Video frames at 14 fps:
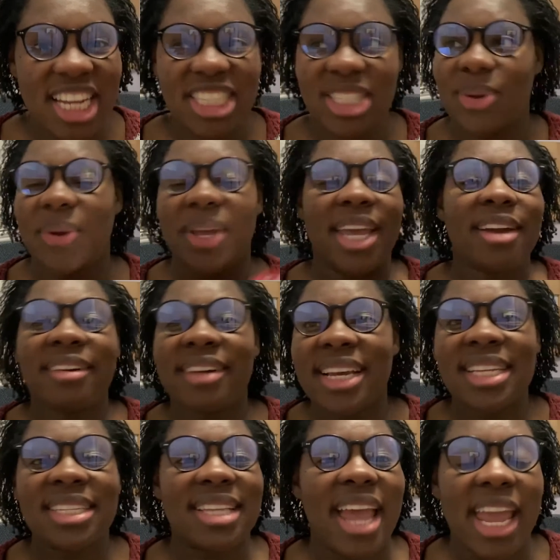So here
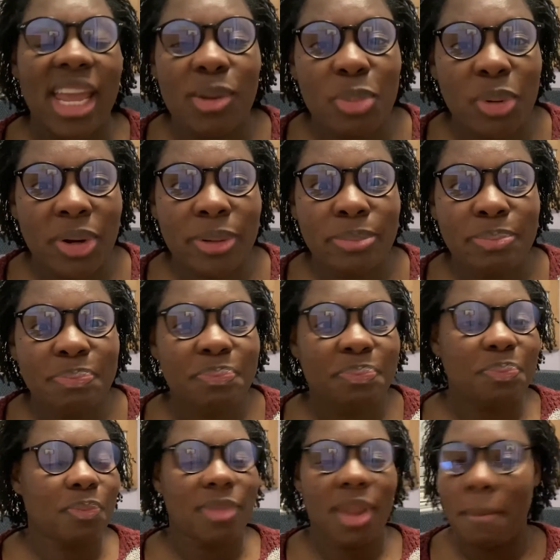is Abram
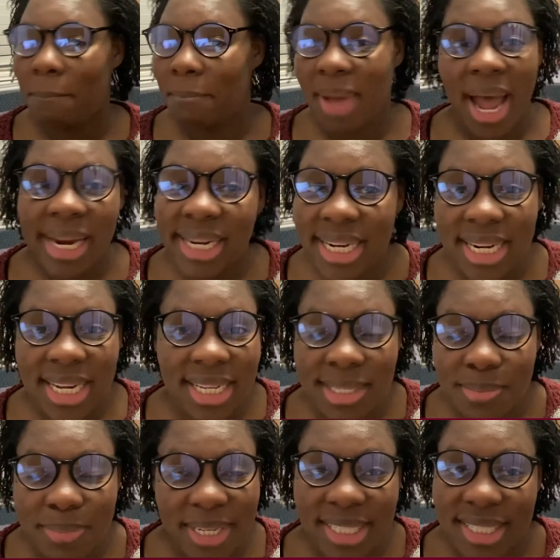minding
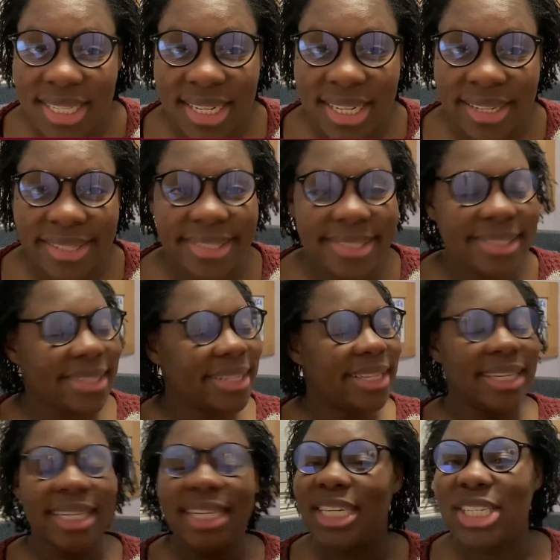his business,
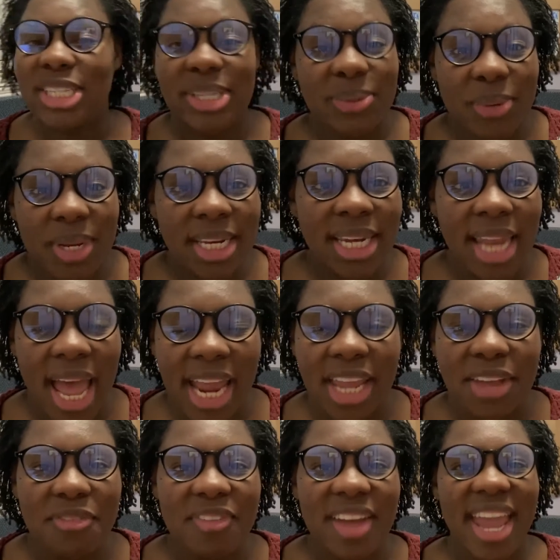doing
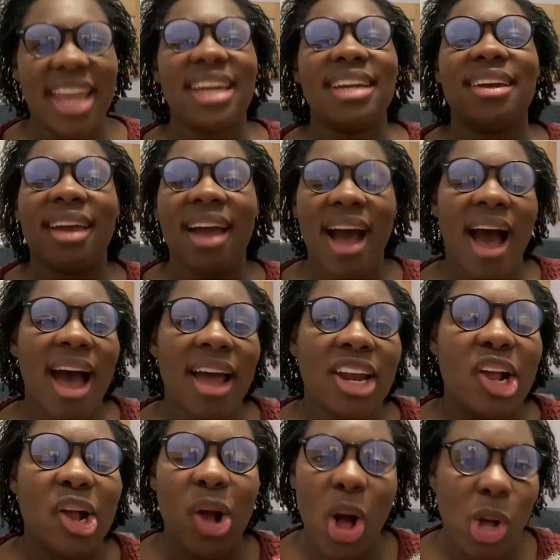life, and
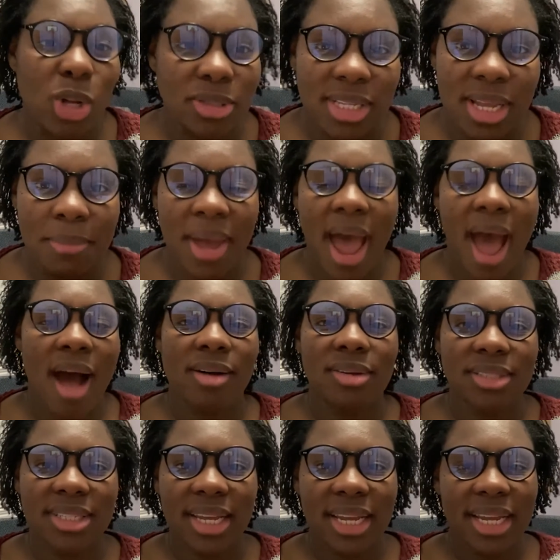God calls him
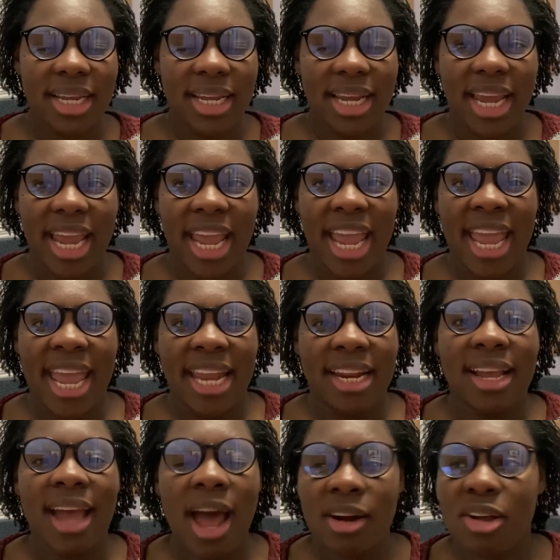out.
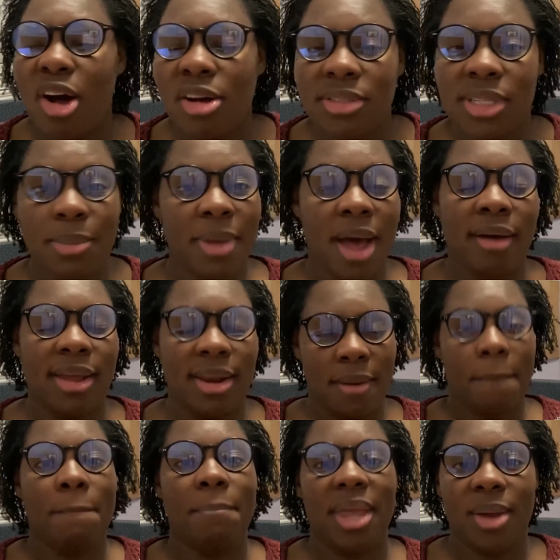And God calls him out in a
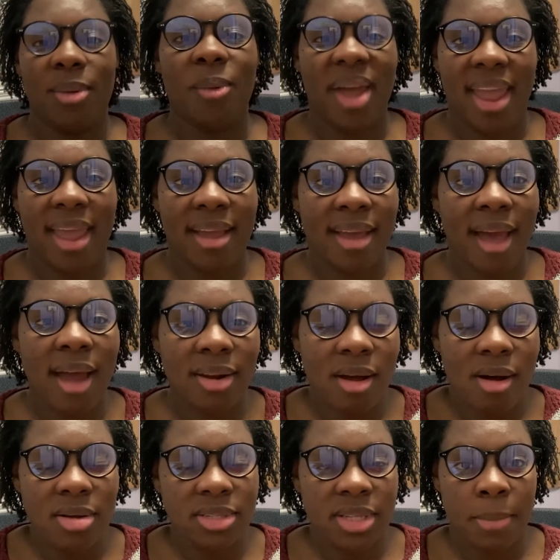big way. God
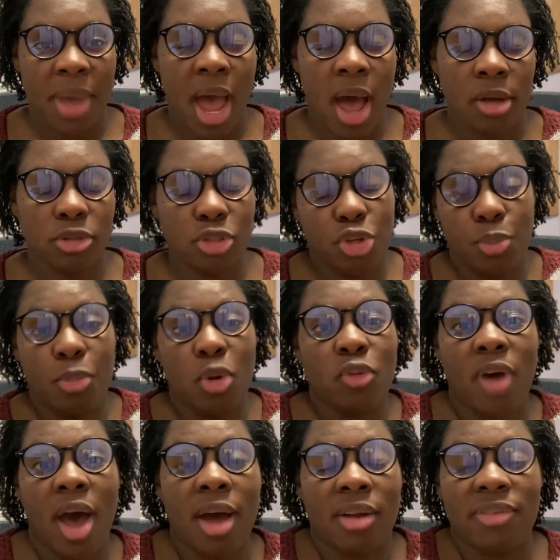calls him out to
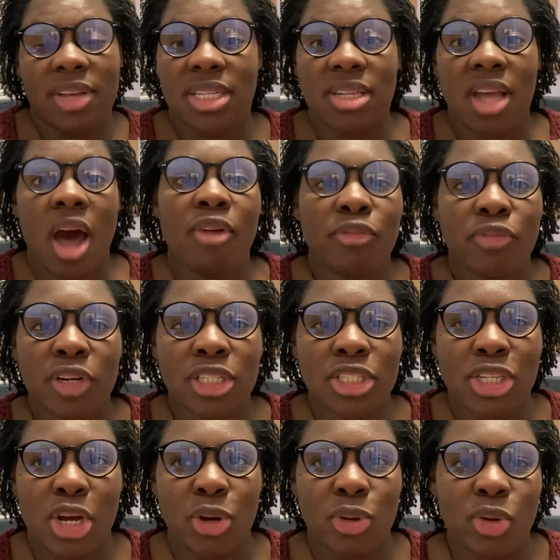move out of his comfort
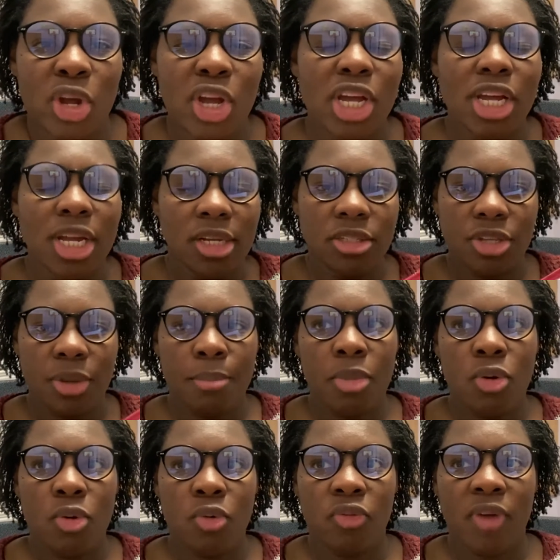zone, to
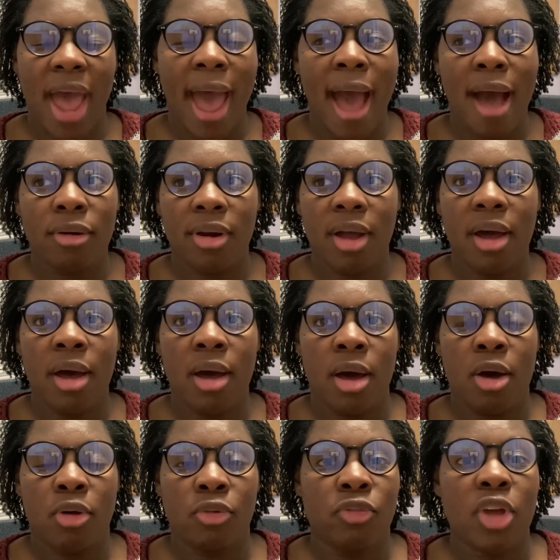move out
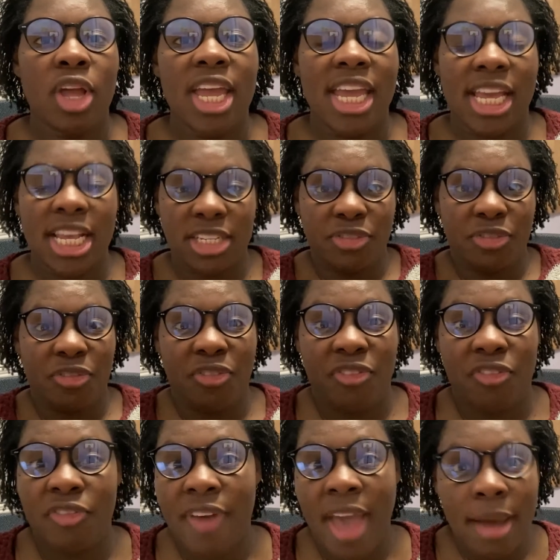of his
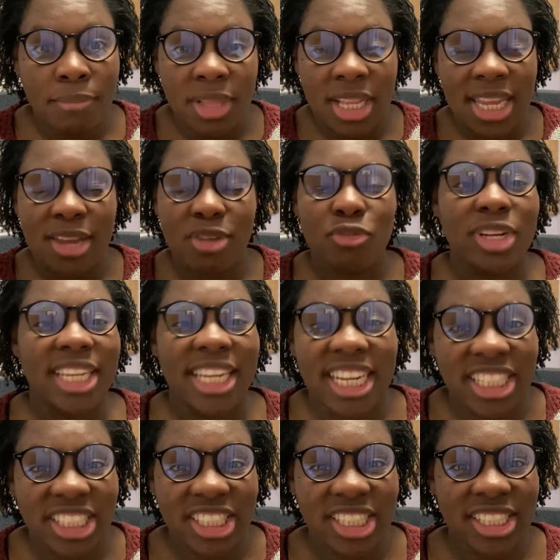family
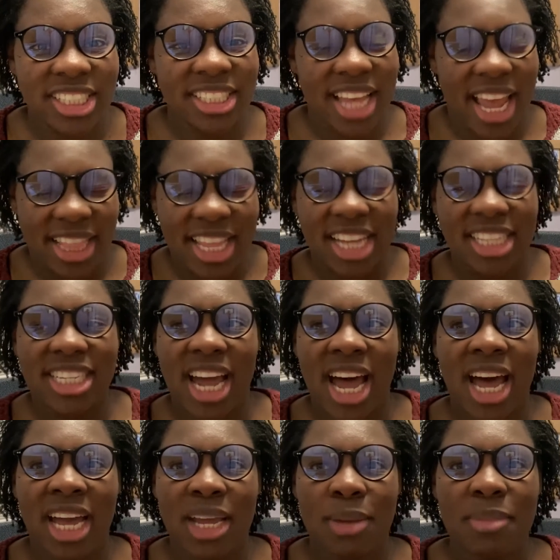relations at that
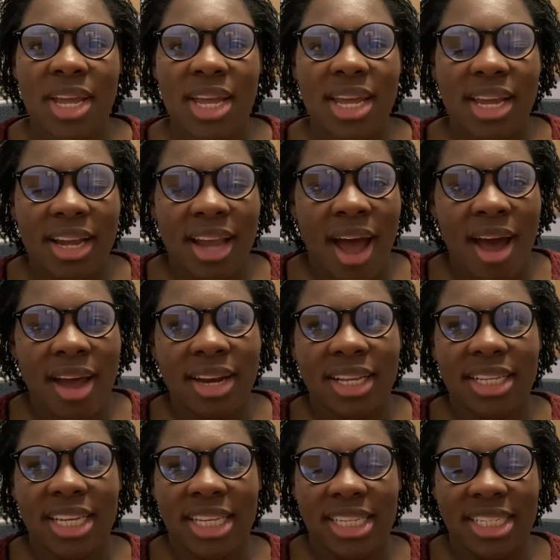time. God
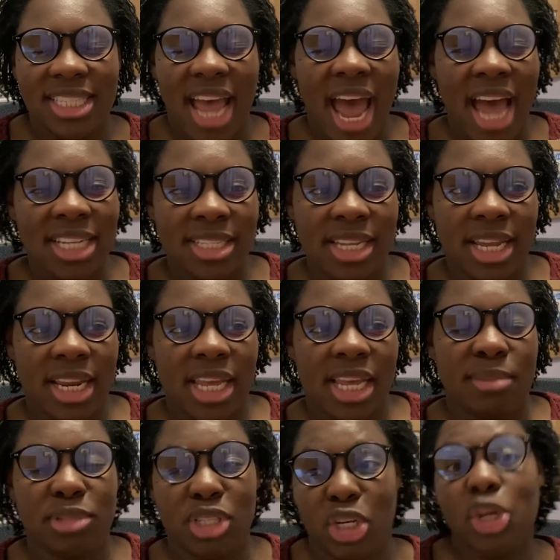is asking
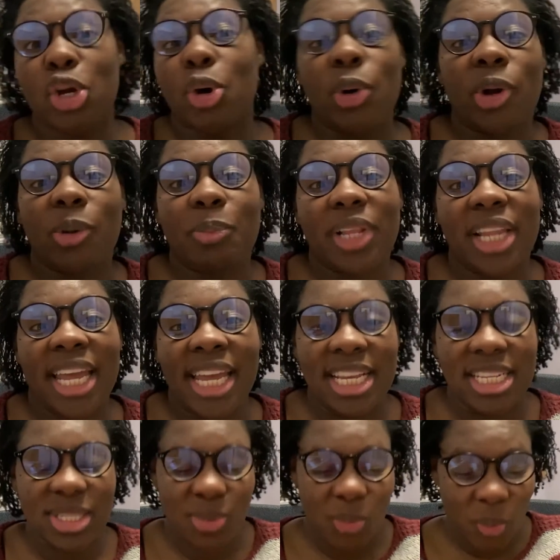him to go to a
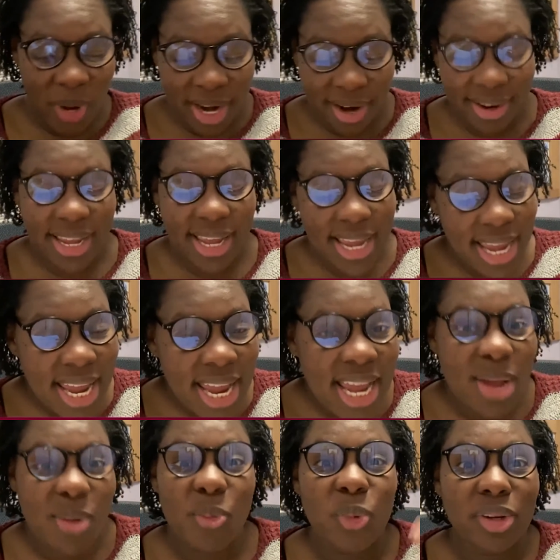place where
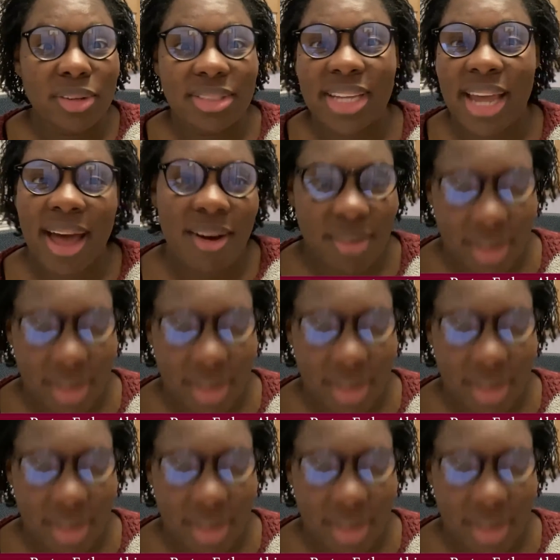he will tell